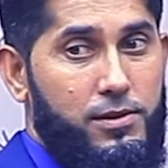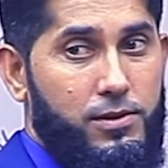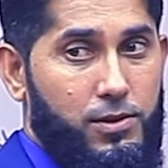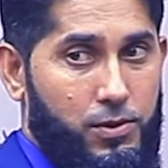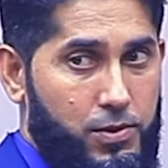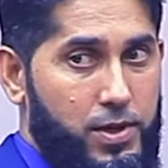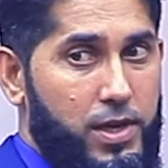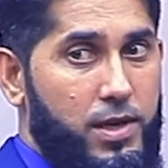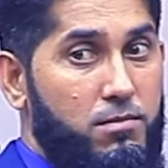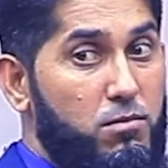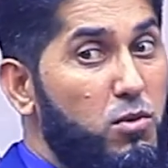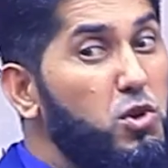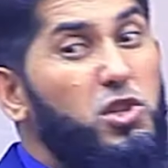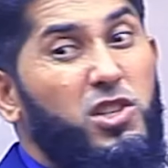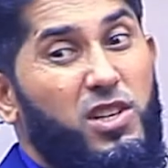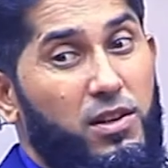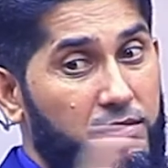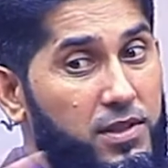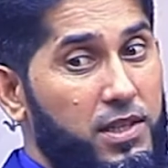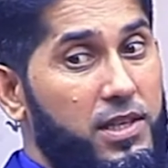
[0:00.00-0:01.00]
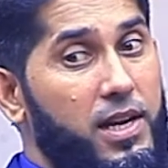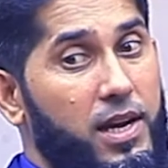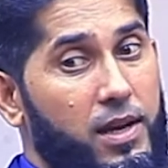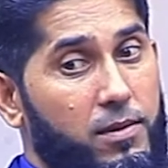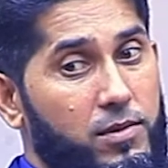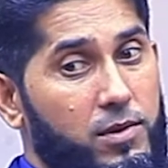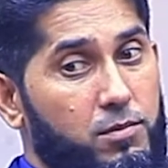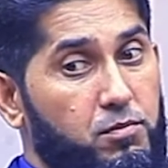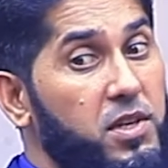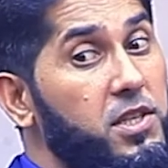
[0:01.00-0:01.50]
Okay? Most of the
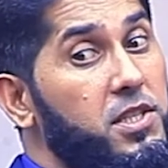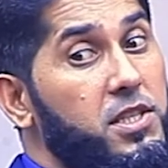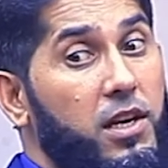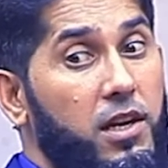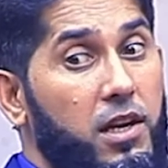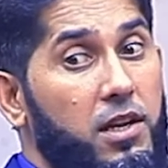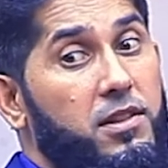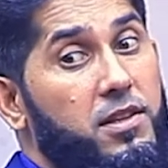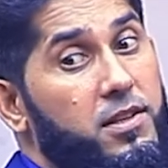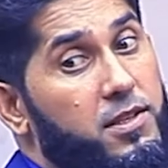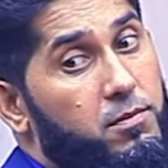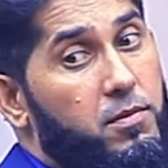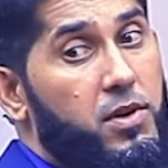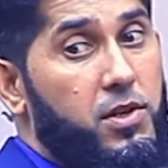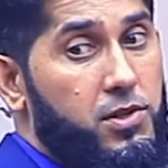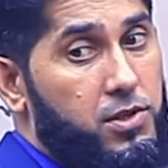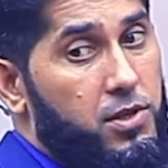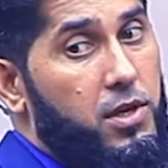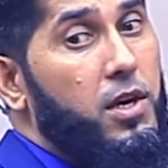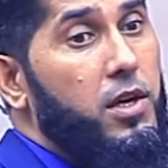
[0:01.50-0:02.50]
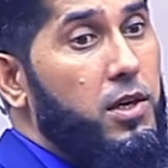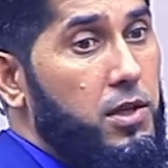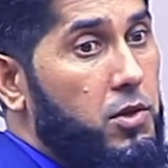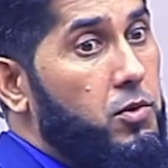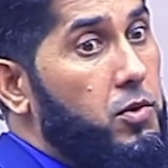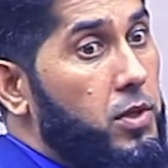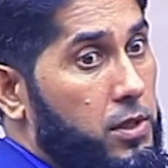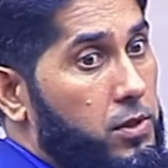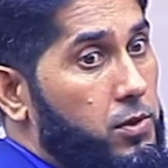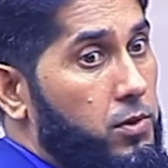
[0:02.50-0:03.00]
times. Basically, this much you
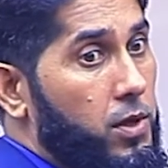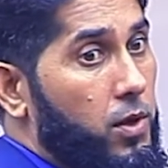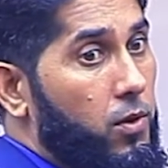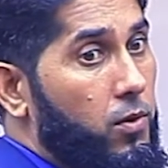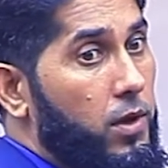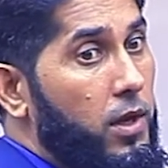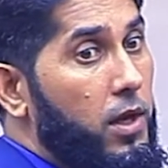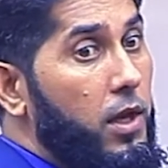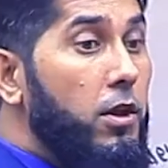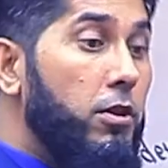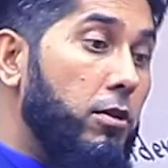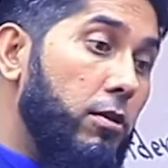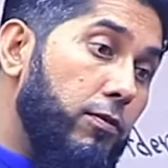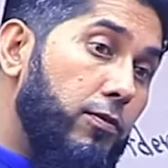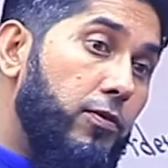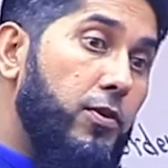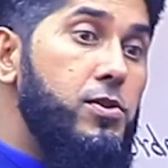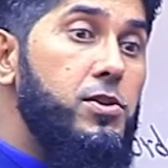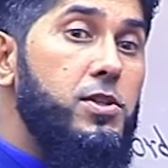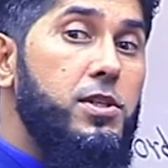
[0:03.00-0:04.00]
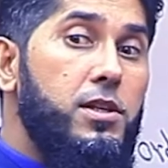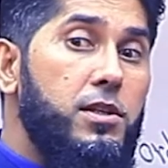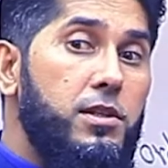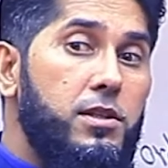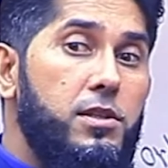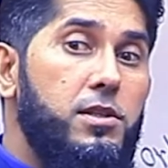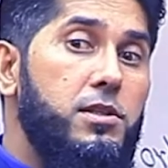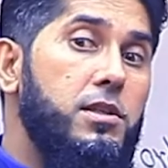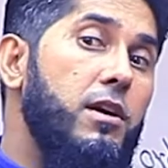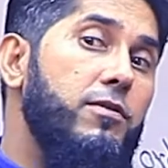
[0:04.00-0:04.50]
need to know. The first
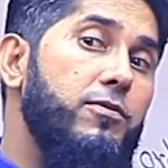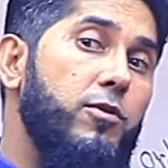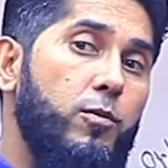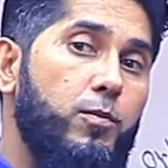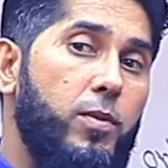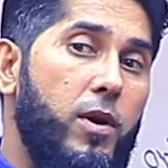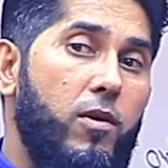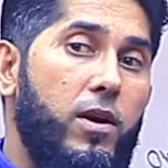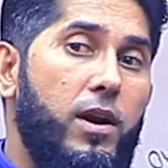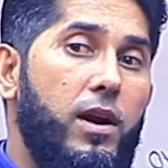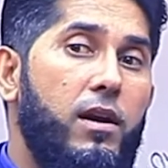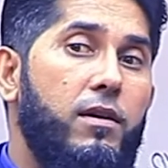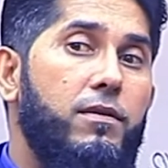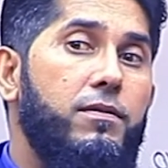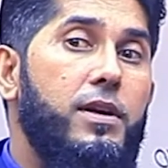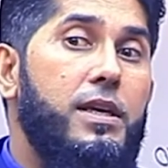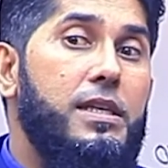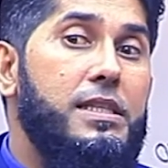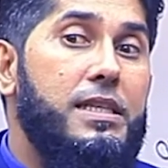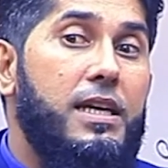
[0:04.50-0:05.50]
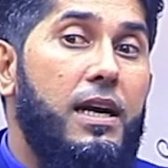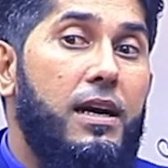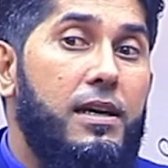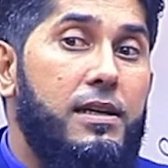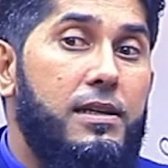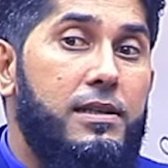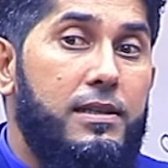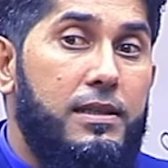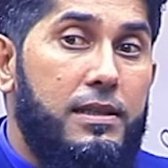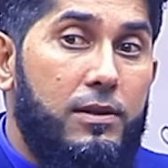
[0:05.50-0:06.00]
sentence of your paragraph is
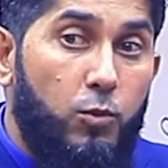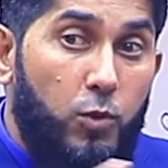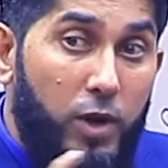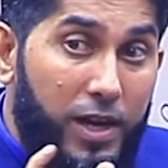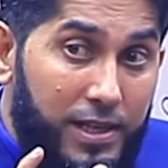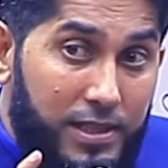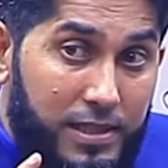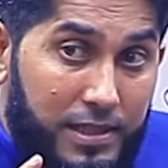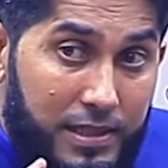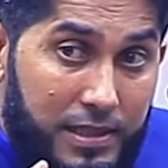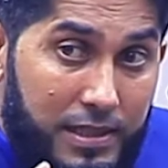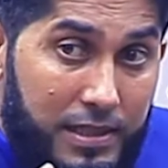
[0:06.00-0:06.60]
called what?